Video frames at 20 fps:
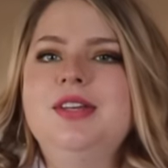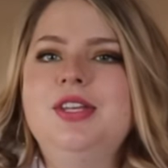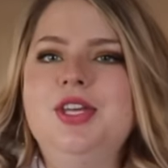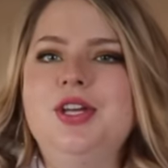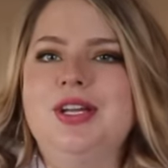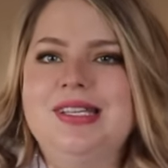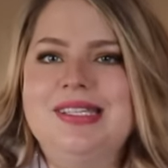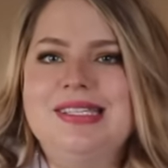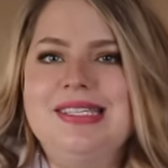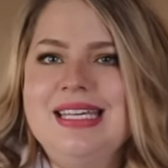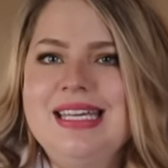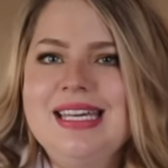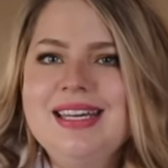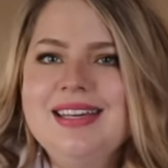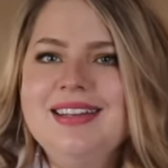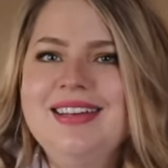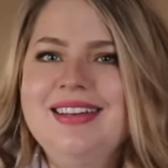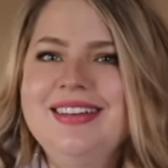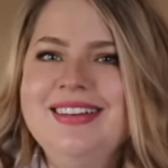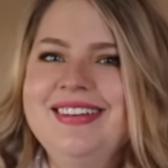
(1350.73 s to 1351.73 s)
you can see
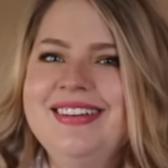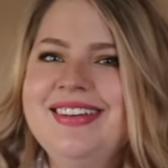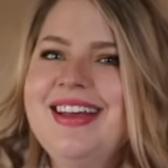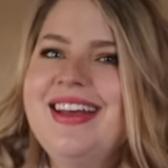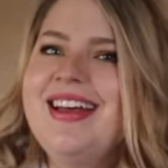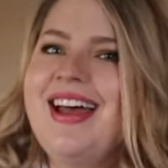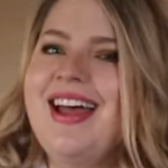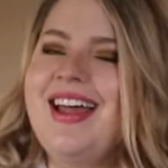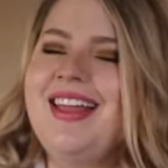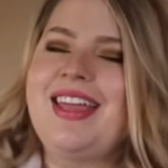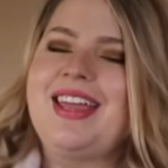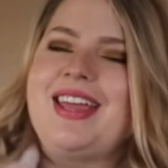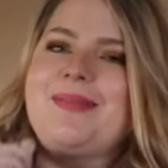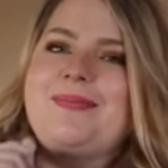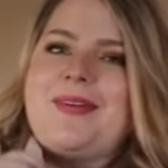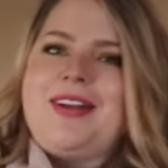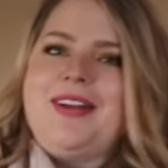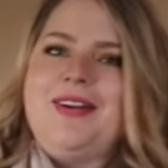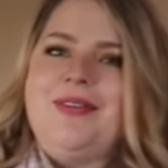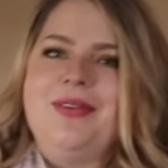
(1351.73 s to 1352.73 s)
it. I like it
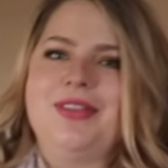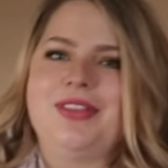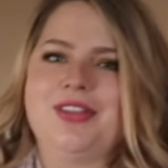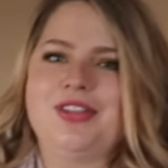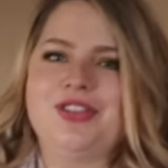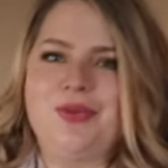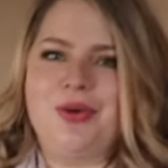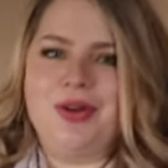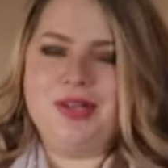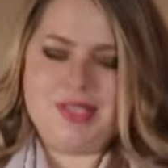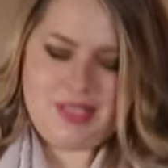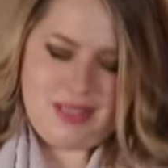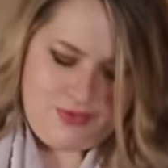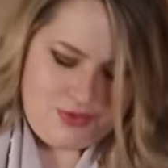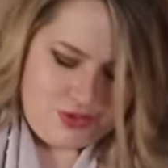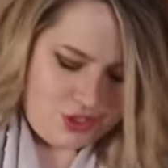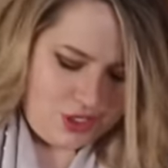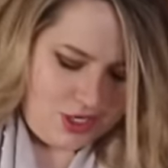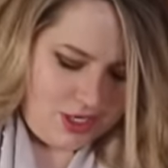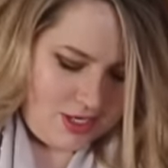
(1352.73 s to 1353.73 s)
better with the short sleeve
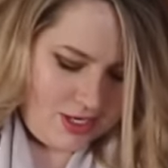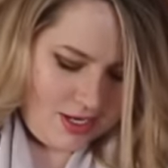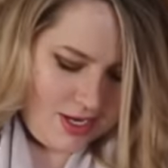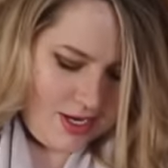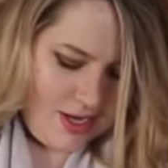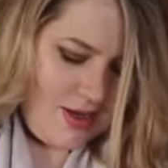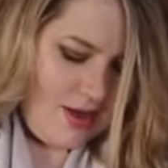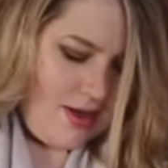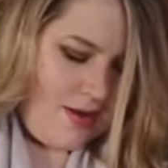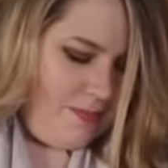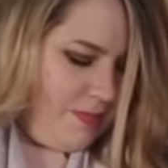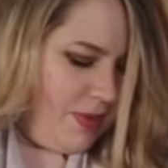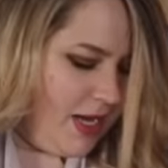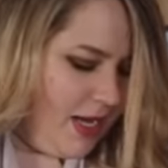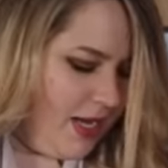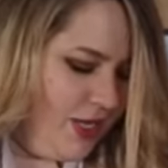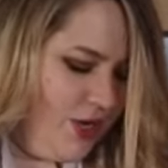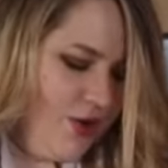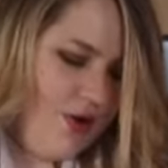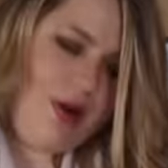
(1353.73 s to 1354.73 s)
shirt,
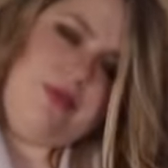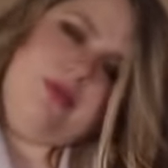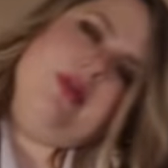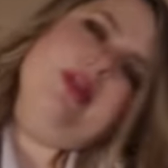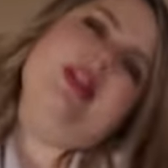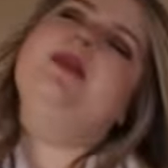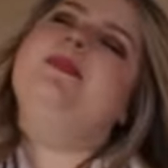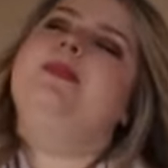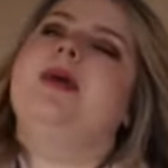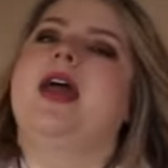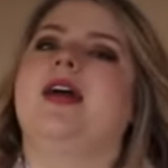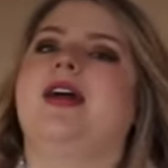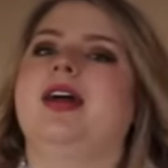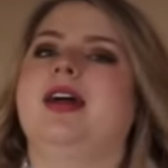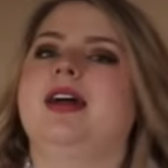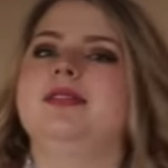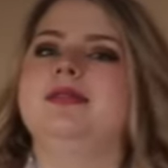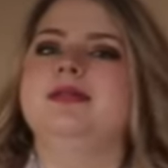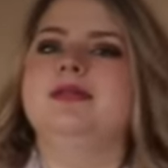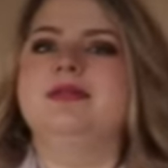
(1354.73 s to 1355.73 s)
but you can really pair
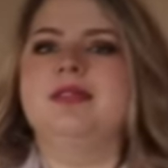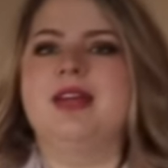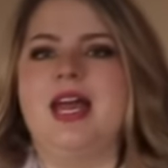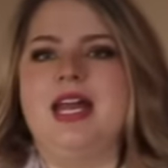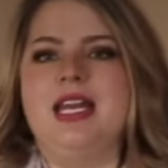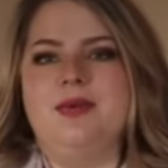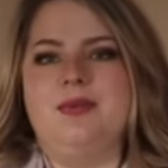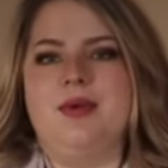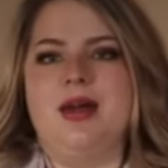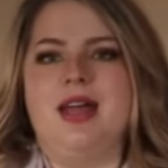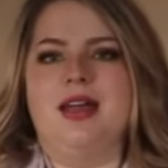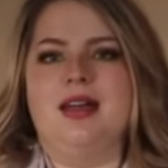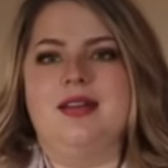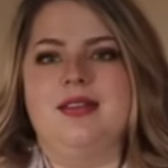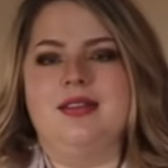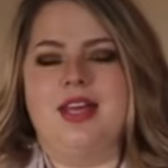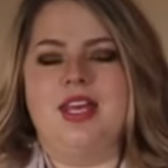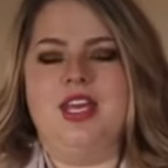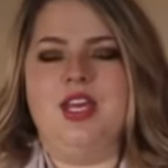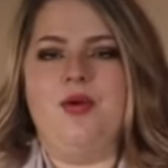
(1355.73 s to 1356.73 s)
it any way
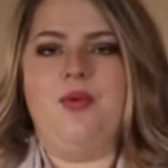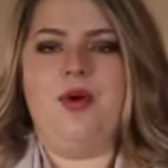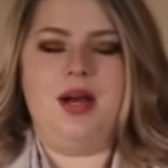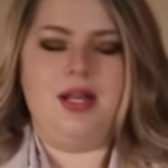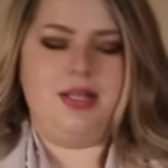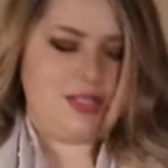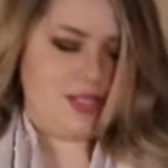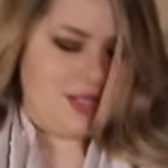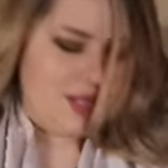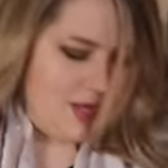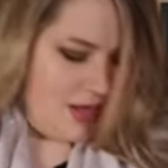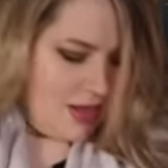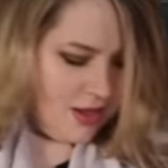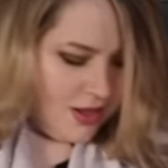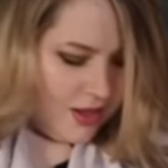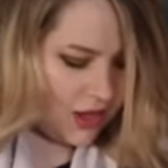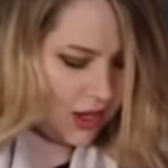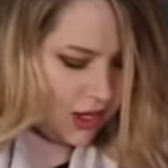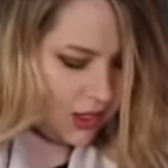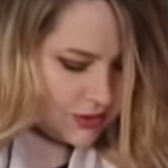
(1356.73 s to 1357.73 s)
that you want.
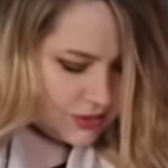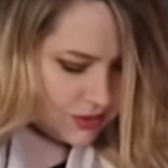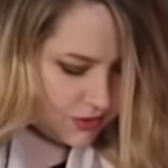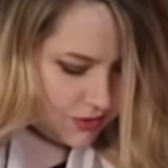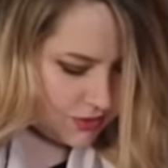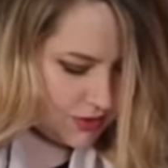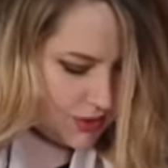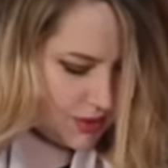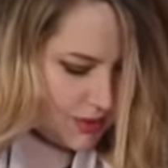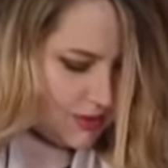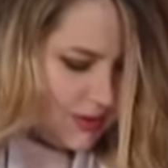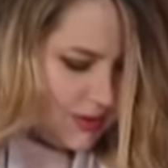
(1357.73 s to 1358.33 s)
Also,